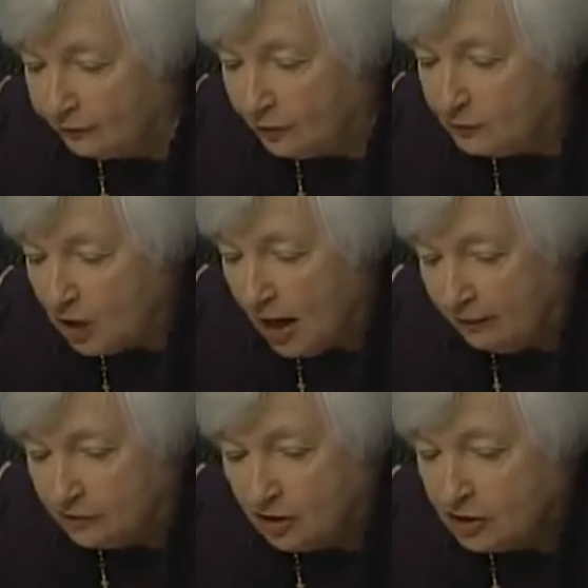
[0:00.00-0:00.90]
from
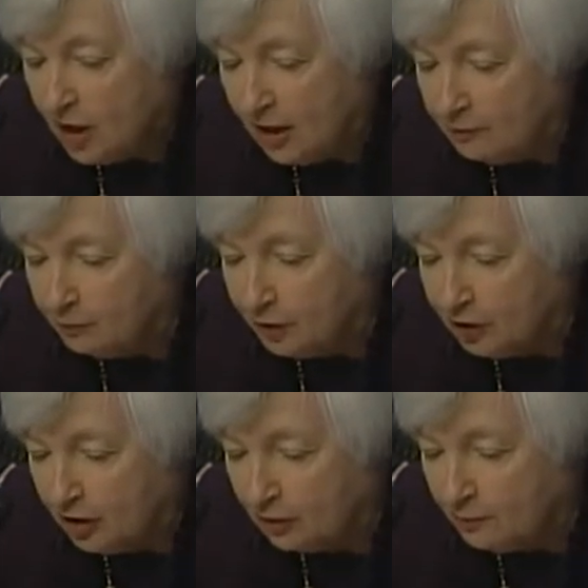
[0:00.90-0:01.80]
time to time,
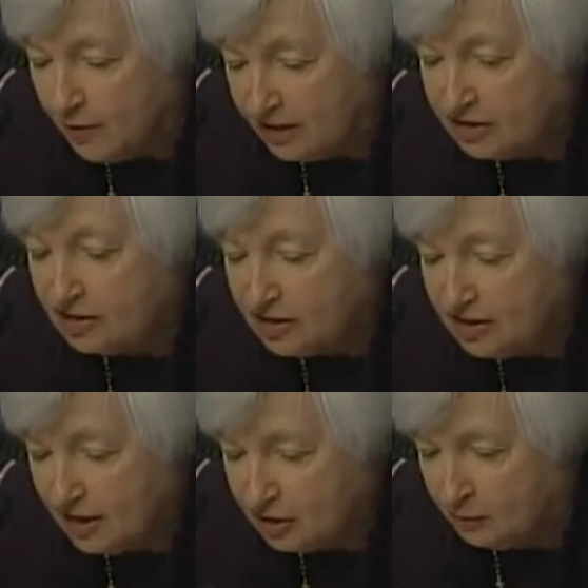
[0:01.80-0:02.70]
but their best
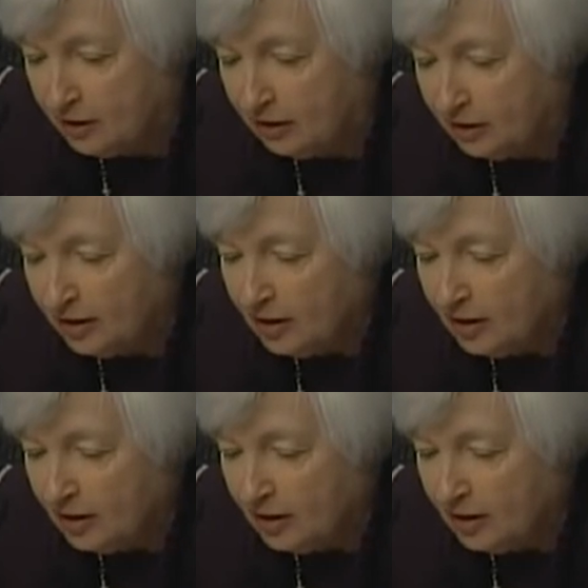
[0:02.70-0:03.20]
assessment,